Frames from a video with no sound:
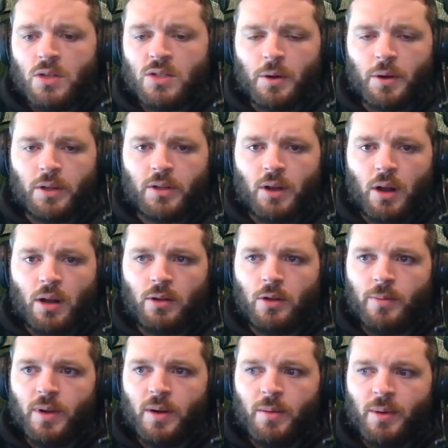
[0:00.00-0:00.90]
want to talk a
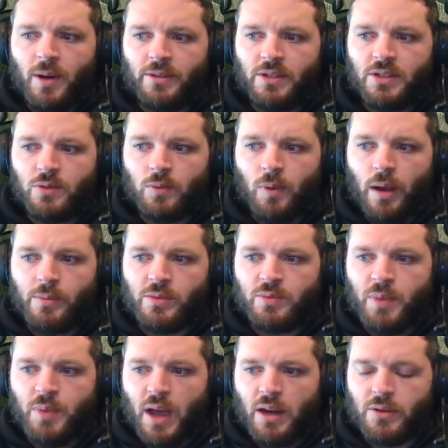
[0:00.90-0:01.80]
little bit about this
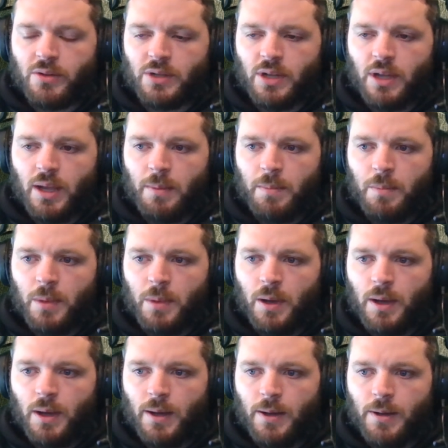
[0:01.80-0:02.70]
Rams-Packers game,
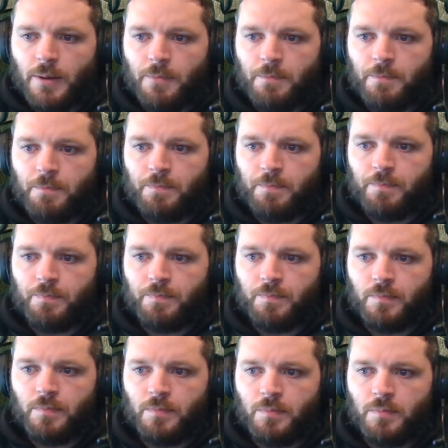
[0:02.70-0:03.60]

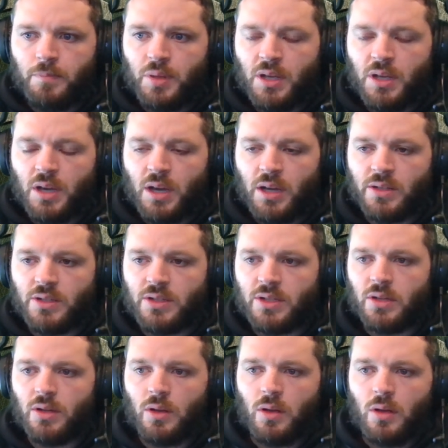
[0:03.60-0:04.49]

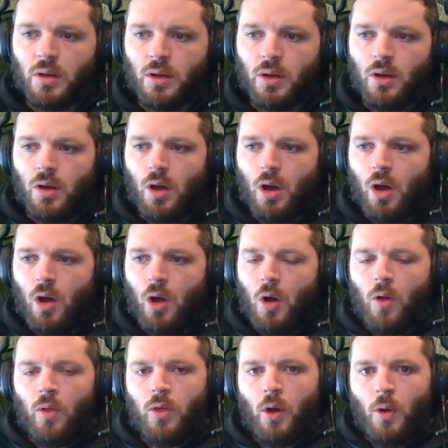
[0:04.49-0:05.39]
because
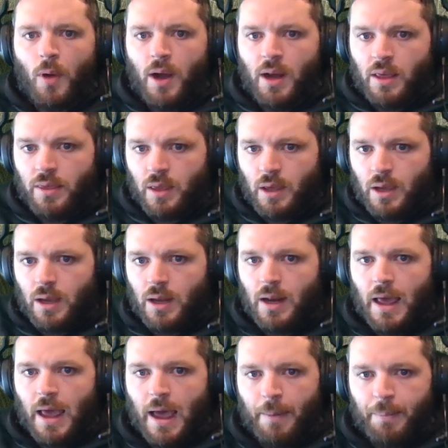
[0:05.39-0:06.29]
although anything
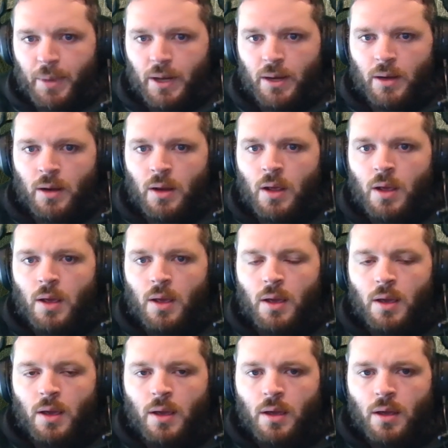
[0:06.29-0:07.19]
can happen,
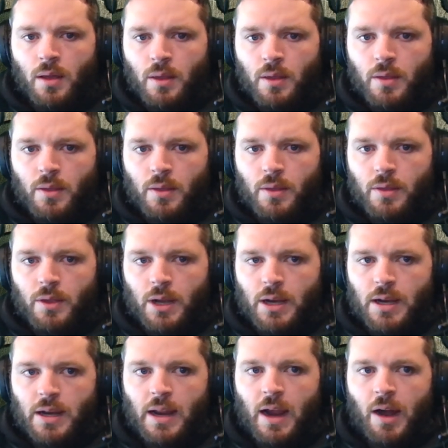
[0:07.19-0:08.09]
the
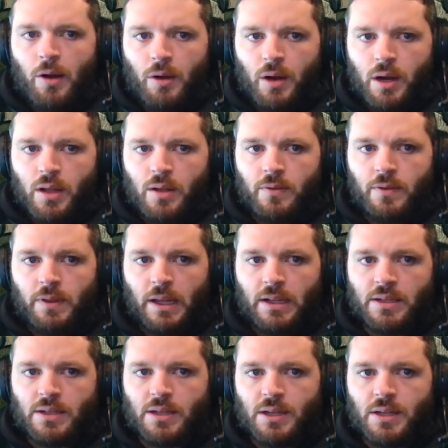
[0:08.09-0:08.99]
narrative
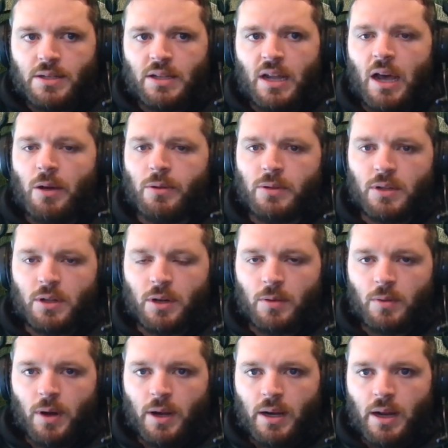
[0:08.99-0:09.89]
that is out
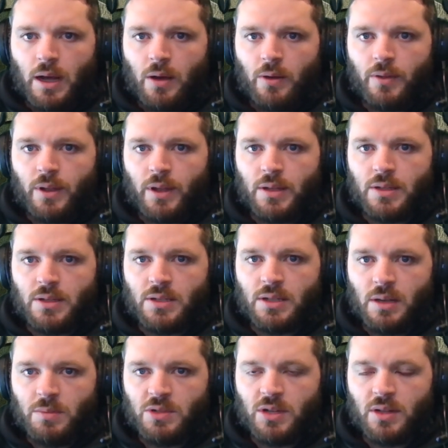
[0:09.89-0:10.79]
there right now that
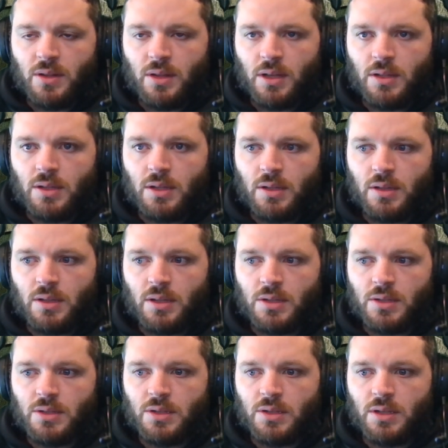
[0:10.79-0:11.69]
seems to think that
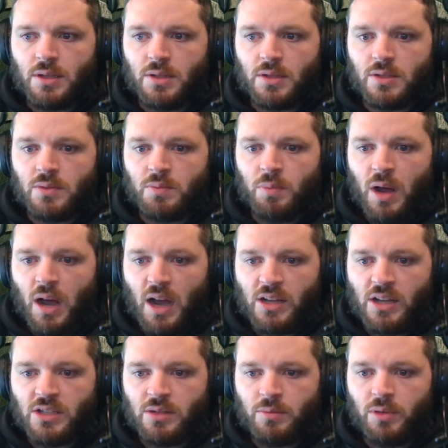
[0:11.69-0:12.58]
this is
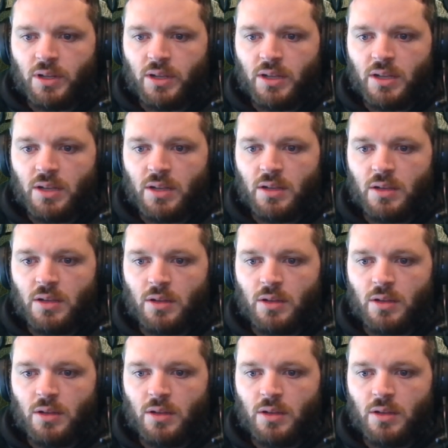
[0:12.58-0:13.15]
possibly